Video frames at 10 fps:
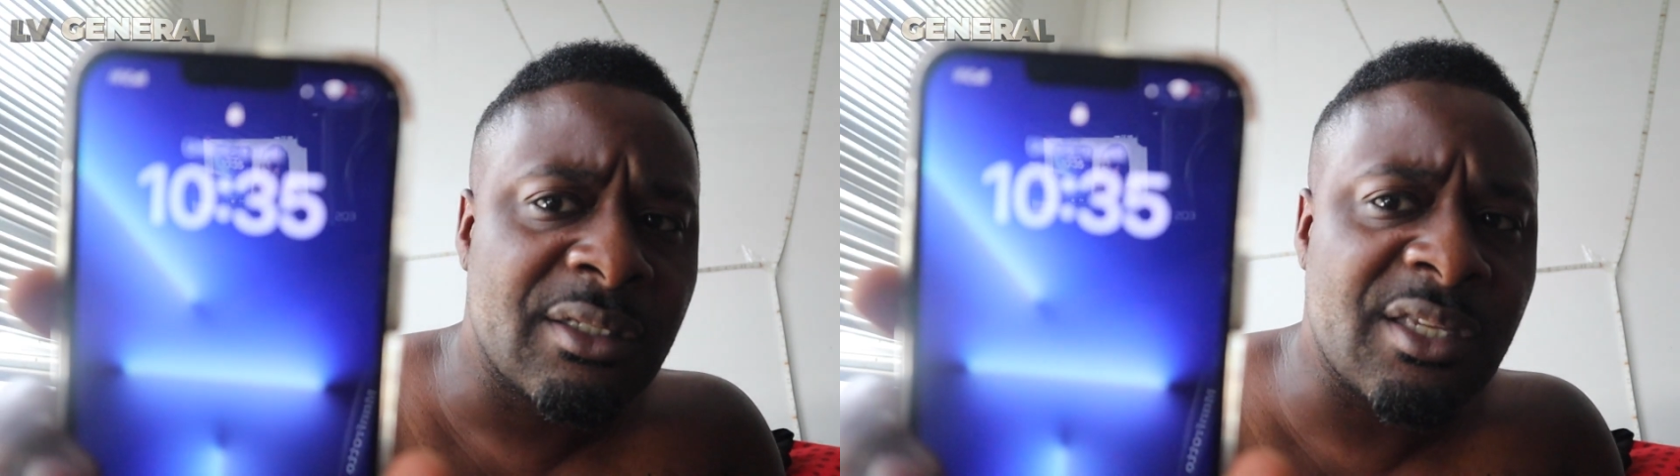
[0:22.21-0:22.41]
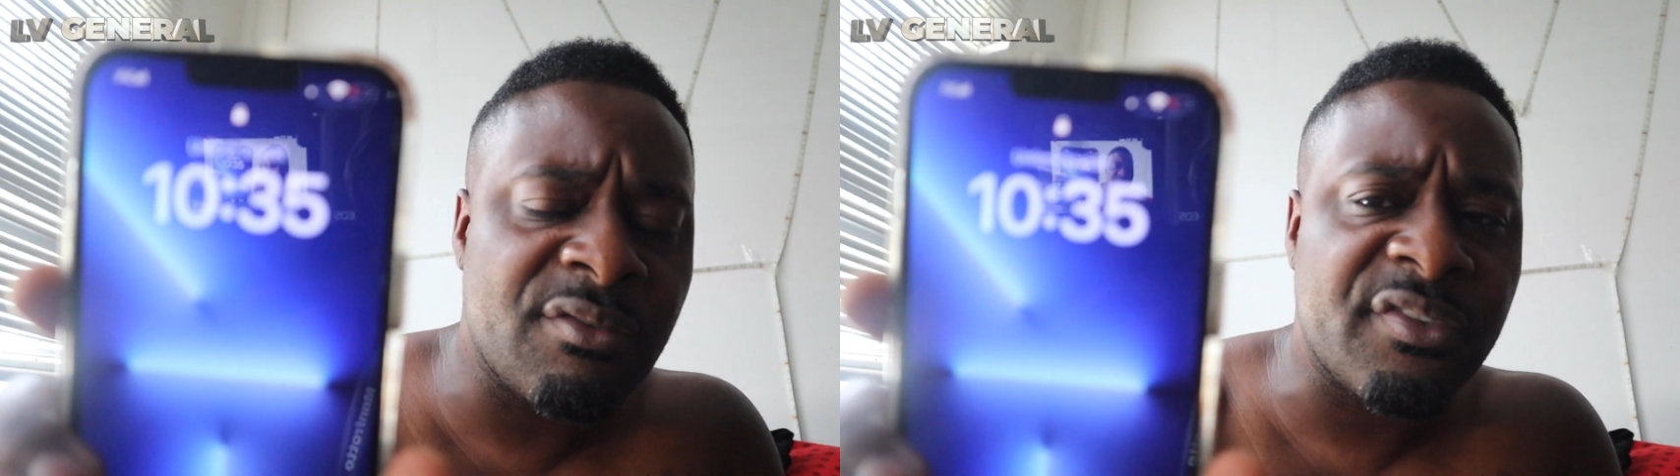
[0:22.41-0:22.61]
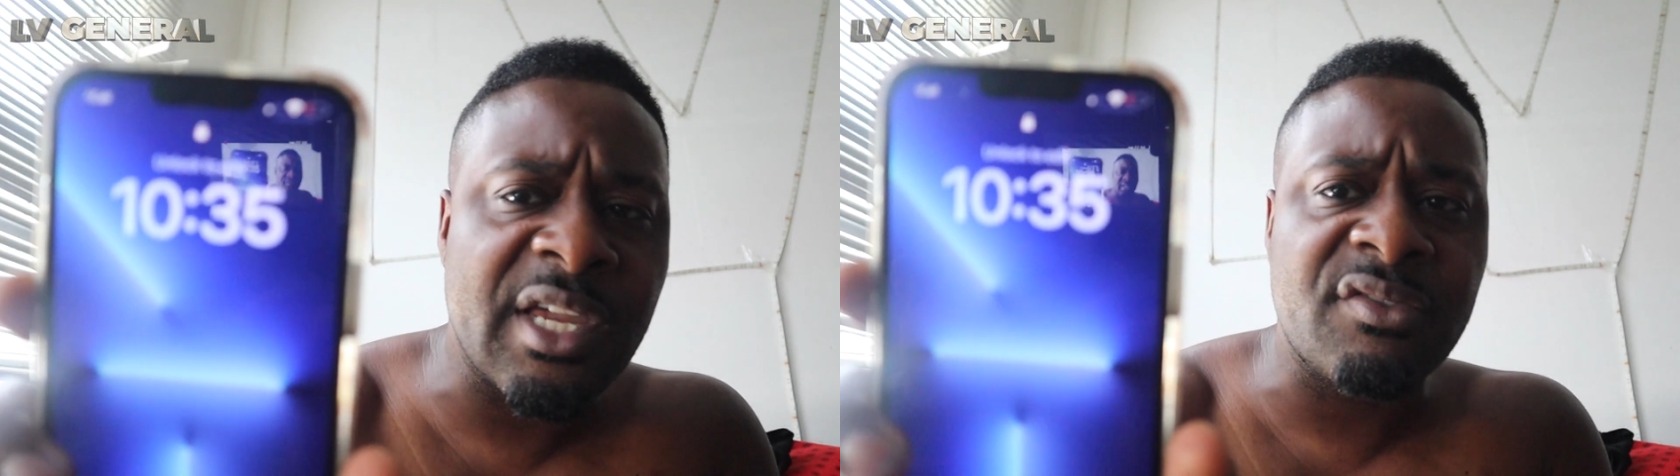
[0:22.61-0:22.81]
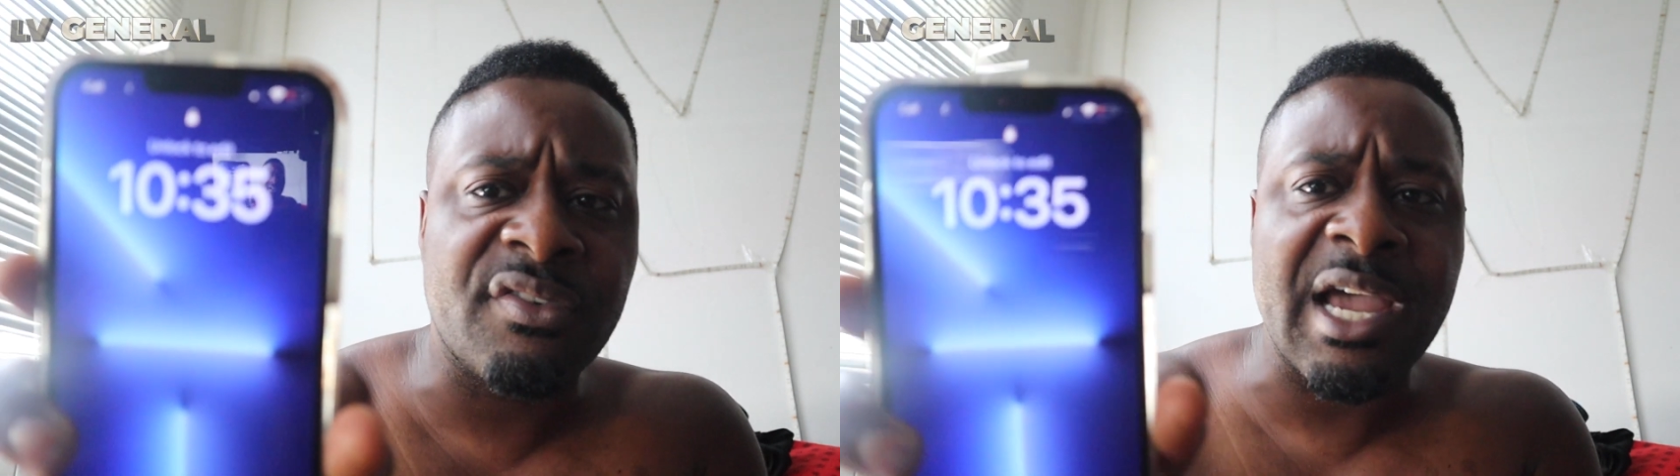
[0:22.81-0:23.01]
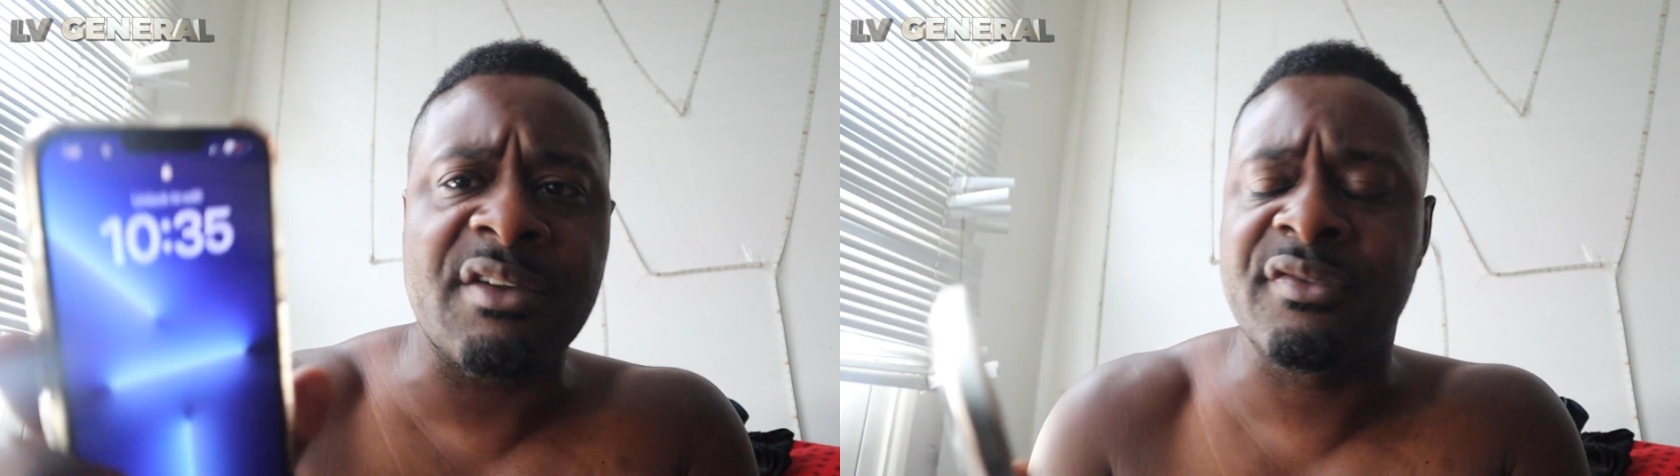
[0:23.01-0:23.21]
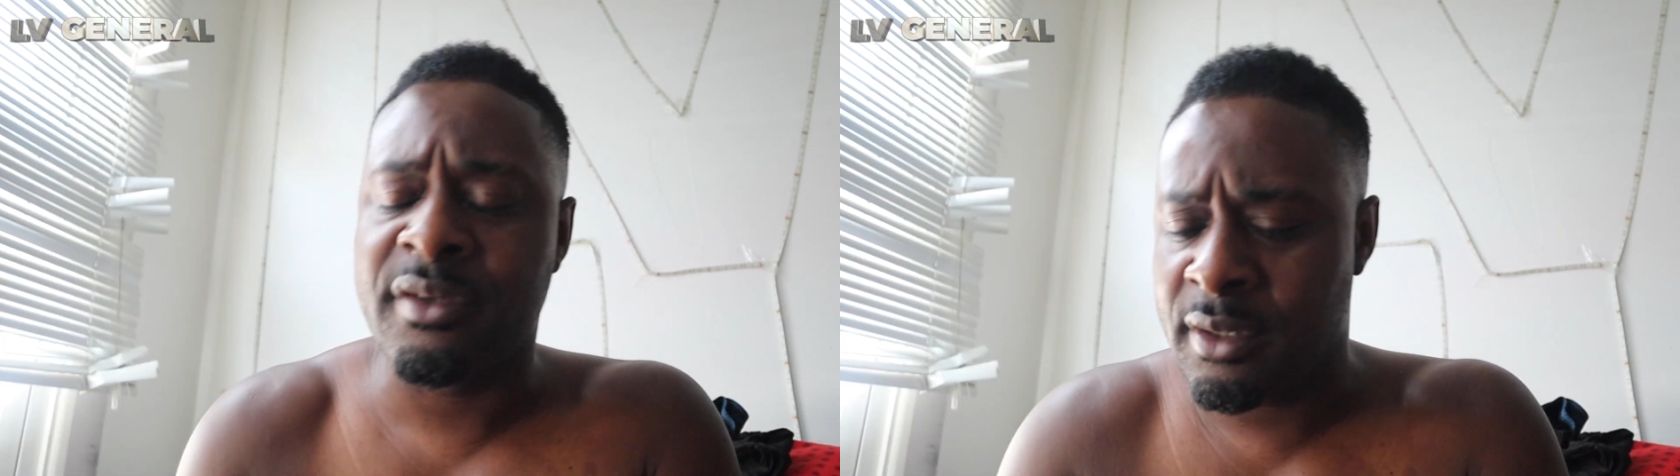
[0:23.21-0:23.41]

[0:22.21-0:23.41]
10:35.